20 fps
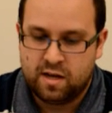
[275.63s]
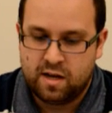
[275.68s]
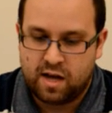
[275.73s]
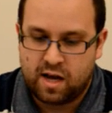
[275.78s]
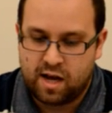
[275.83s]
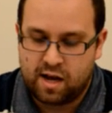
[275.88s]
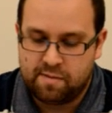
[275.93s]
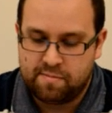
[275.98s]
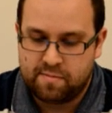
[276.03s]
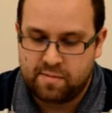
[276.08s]

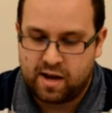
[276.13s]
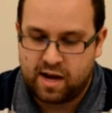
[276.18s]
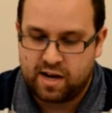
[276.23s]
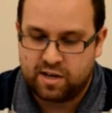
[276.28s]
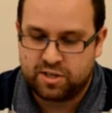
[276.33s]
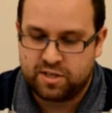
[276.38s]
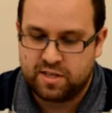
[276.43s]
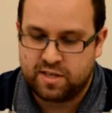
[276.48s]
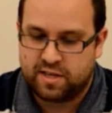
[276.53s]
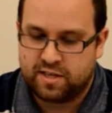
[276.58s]
Um,
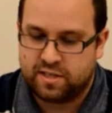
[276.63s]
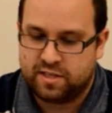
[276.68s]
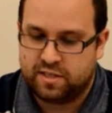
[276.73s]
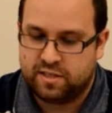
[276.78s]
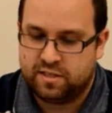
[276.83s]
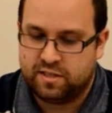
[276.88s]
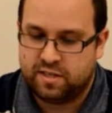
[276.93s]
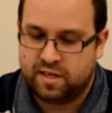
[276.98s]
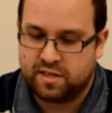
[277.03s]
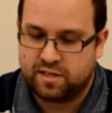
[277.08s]
actually, that's,
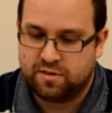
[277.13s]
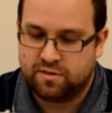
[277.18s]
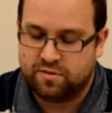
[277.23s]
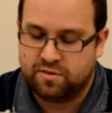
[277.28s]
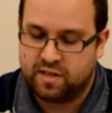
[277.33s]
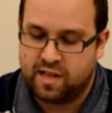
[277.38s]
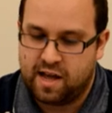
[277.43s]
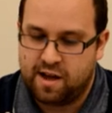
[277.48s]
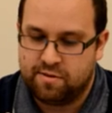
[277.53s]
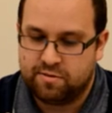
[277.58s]
that's not
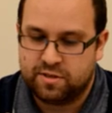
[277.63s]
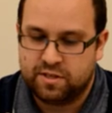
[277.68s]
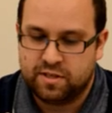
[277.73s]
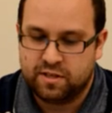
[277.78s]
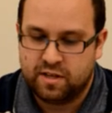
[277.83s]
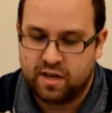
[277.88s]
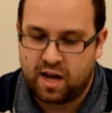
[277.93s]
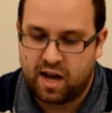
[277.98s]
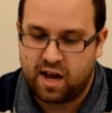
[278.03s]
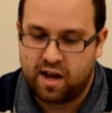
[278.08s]
allowed.
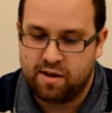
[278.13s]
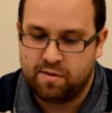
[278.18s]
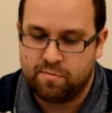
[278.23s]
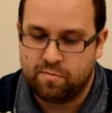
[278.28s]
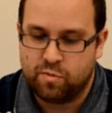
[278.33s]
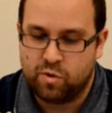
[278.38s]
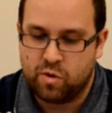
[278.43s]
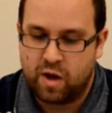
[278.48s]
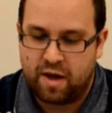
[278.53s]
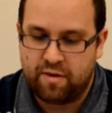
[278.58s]

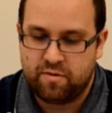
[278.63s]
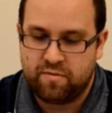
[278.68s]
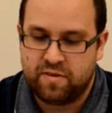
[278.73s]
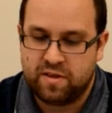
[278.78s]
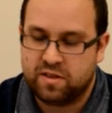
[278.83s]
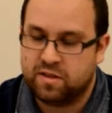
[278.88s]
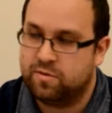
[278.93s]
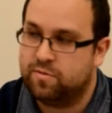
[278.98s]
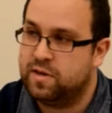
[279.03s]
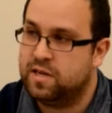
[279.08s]
Um,
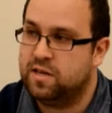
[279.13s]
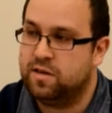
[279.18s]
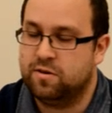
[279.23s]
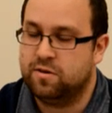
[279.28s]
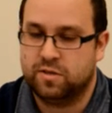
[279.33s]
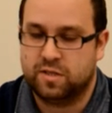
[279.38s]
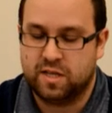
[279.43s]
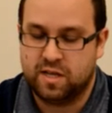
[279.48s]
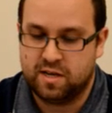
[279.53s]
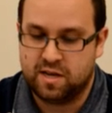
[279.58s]
everything that we
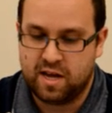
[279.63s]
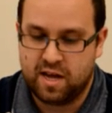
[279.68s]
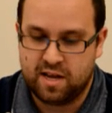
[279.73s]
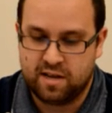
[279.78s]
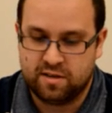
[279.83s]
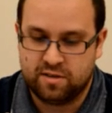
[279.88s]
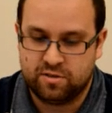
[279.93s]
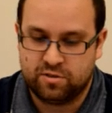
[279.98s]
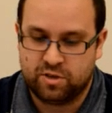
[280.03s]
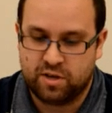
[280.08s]
use in,
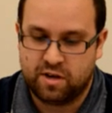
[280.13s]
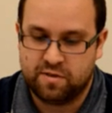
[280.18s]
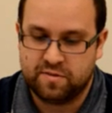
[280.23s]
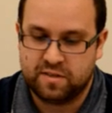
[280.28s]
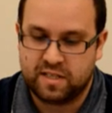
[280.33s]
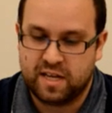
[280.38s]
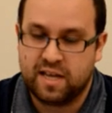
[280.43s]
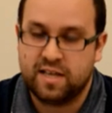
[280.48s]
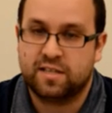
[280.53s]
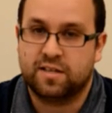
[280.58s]
in Java
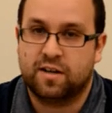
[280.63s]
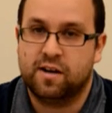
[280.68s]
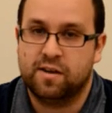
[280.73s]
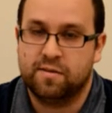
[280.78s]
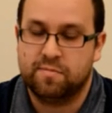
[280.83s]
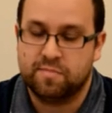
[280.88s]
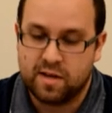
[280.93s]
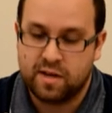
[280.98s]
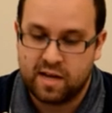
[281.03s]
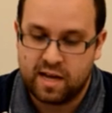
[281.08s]
date
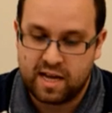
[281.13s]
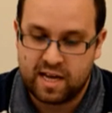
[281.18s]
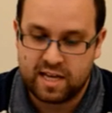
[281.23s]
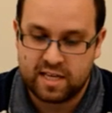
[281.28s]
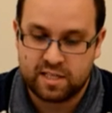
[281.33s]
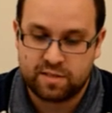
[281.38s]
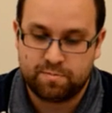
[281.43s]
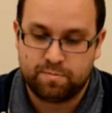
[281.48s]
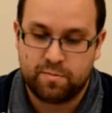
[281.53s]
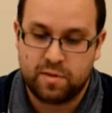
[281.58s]
time
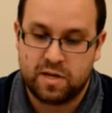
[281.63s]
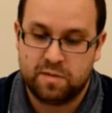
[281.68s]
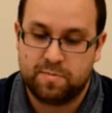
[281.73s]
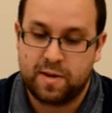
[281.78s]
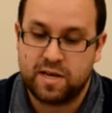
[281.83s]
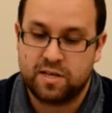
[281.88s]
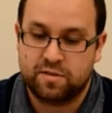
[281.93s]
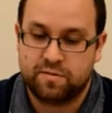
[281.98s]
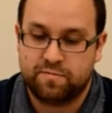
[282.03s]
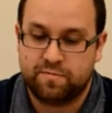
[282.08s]
is, is
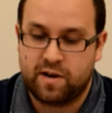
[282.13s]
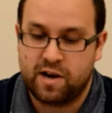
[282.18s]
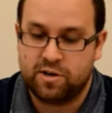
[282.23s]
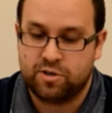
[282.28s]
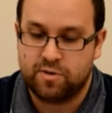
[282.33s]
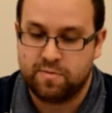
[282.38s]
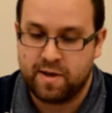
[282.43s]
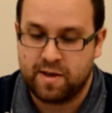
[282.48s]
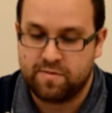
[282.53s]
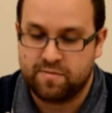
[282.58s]
based on
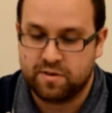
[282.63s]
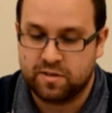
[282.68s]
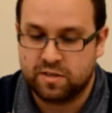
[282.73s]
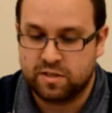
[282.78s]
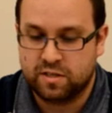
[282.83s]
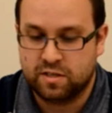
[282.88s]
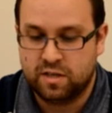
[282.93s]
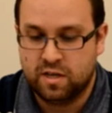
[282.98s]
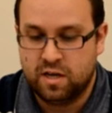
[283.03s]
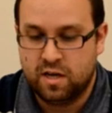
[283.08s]
factory methods.
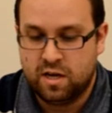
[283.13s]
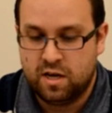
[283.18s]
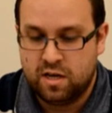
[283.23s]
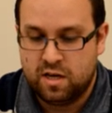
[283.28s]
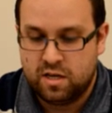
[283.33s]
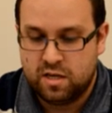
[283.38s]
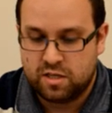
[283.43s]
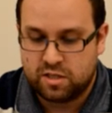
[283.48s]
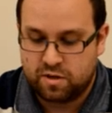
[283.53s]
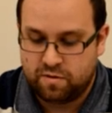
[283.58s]

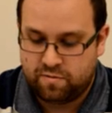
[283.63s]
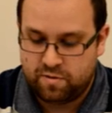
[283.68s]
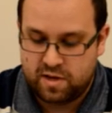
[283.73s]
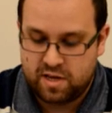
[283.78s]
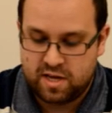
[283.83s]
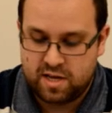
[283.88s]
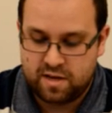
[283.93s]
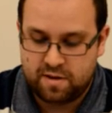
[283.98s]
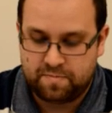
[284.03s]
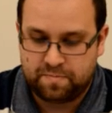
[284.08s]
So if
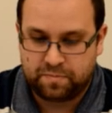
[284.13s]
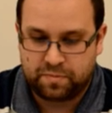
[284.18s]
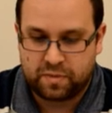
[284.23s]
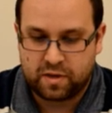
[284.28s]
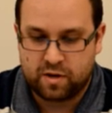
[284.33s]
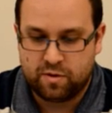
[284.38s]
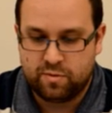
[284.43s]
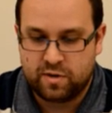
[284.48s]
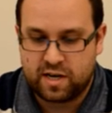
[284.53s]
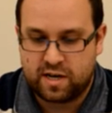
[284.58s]
we,
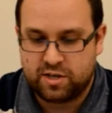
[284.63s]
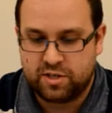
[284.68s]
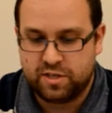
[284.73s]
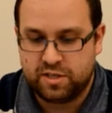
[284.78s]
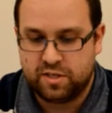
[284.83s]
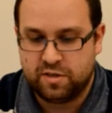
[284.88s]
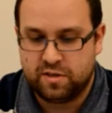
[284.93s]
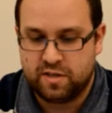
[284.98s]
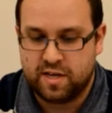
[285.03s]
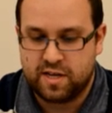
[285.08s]
we'd actually
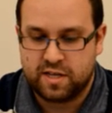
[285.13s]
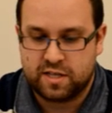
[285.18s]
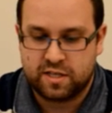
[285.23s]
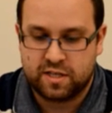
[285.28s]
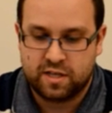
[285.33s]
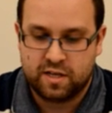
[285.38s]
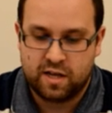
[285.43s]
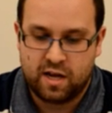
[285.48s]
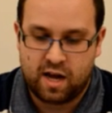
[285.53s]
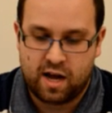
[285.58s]
do this,
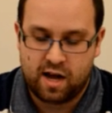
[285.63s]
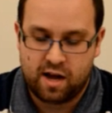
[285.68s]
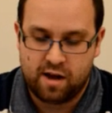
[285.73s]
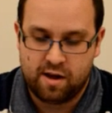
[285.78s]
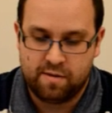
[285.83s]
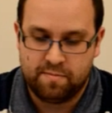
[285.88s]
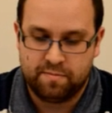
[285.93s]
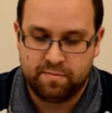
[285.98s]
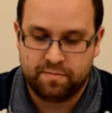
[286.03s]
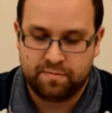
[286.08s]

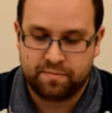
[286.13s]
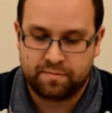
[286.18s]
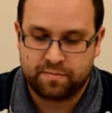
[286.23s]
um,